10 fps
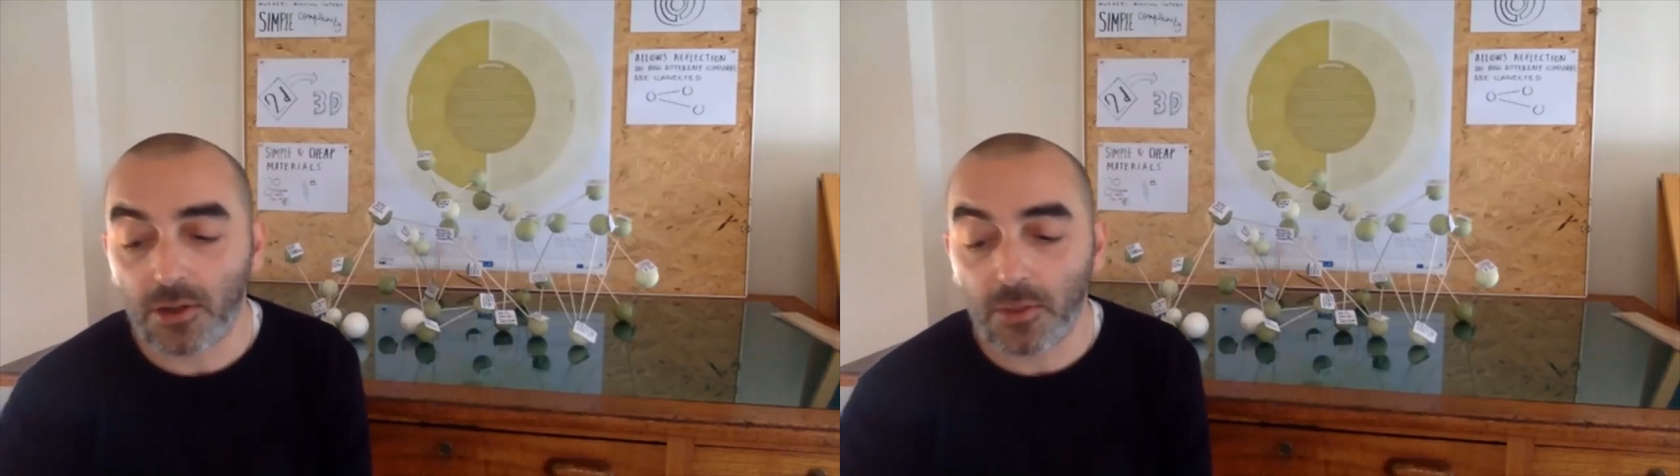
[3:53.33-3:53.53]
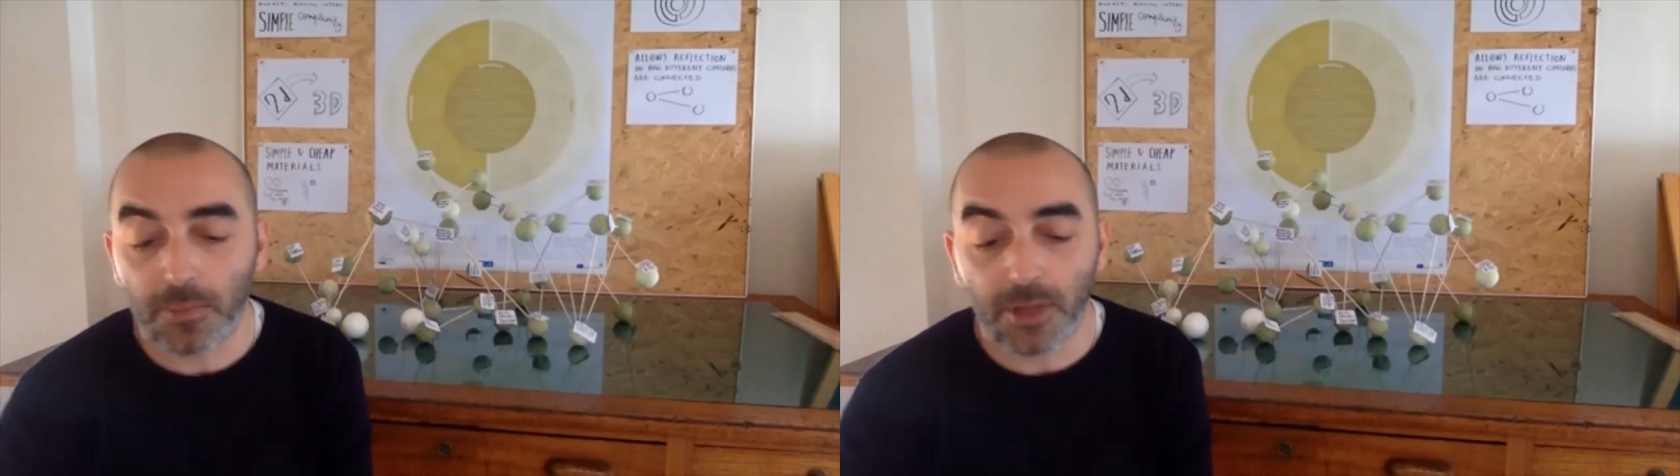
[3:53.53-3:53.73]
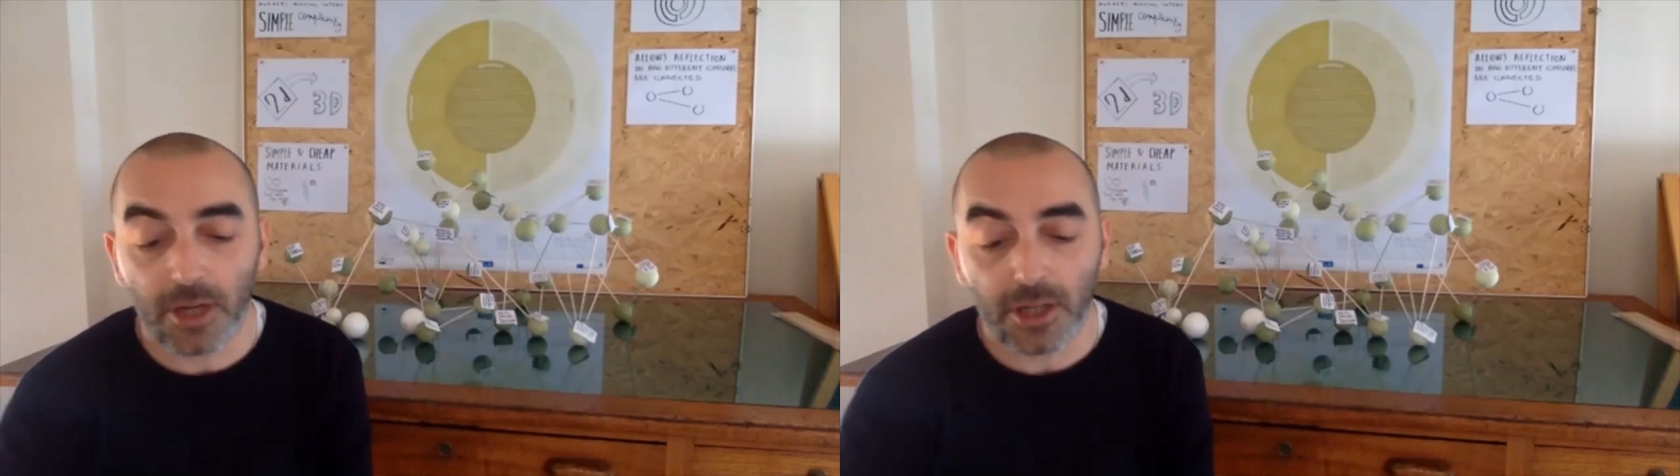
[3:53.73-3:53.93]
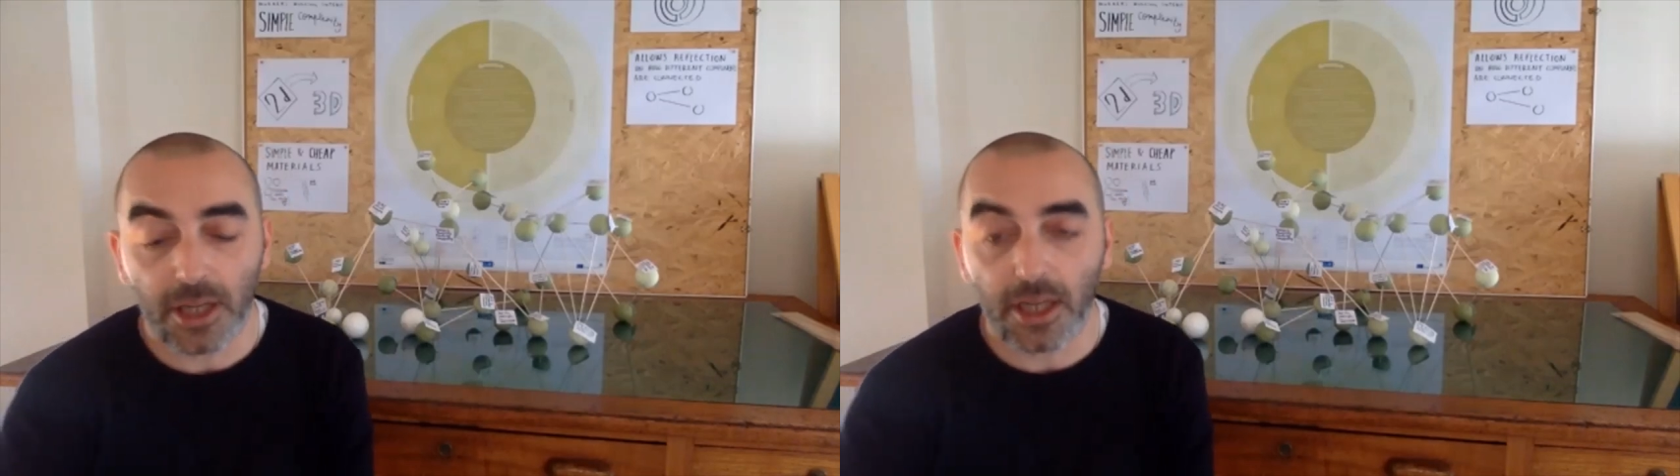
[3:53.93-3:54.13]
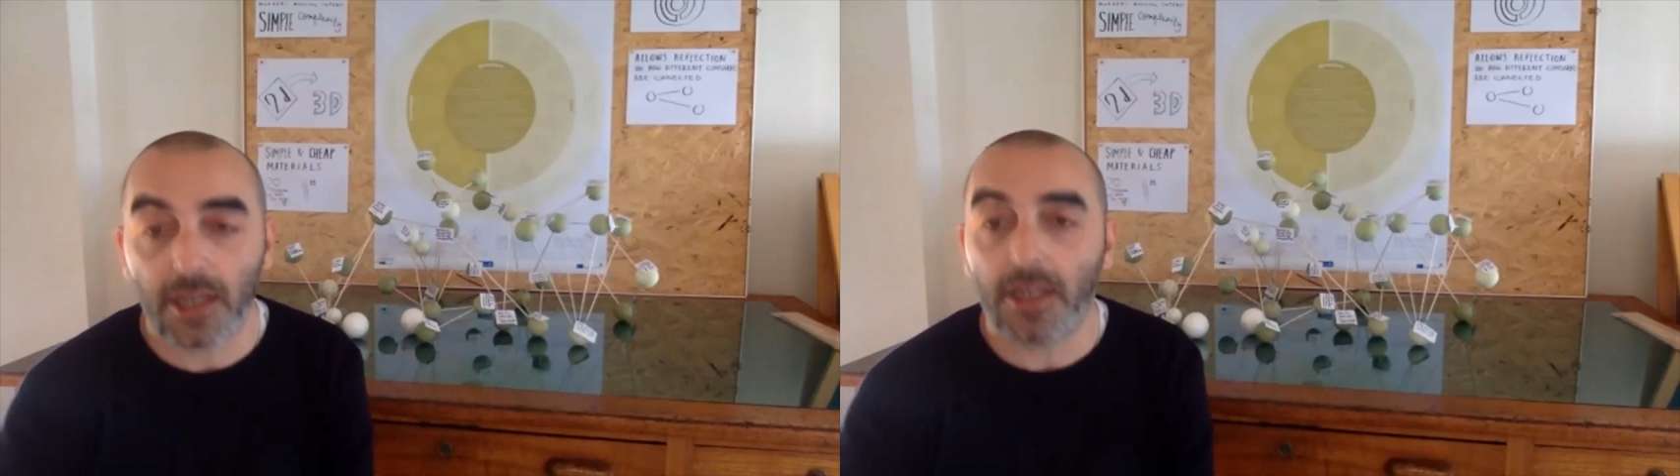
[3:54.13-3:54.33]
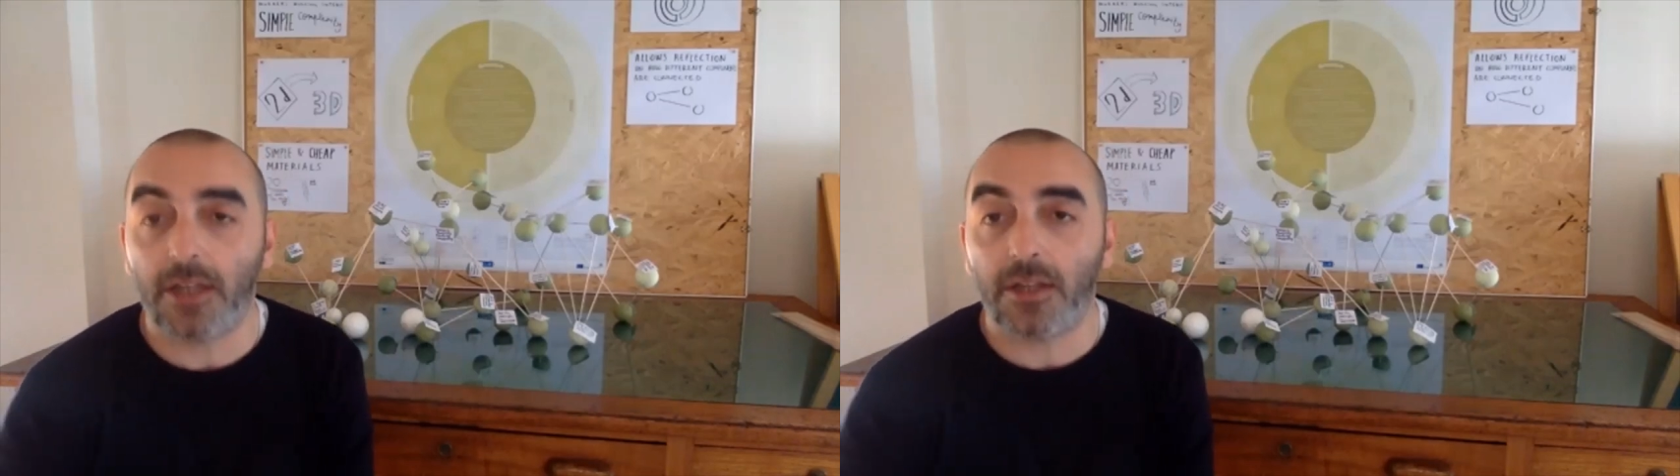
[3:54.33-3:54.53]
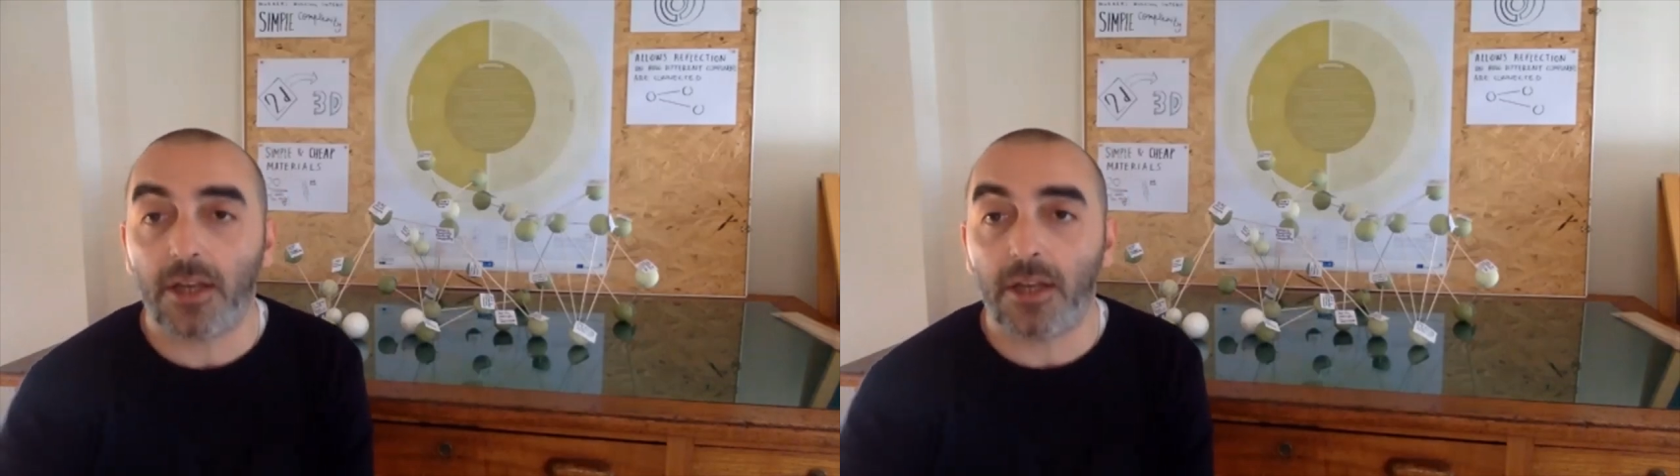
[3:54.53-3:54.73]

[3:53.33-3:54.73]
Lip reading: group learning in an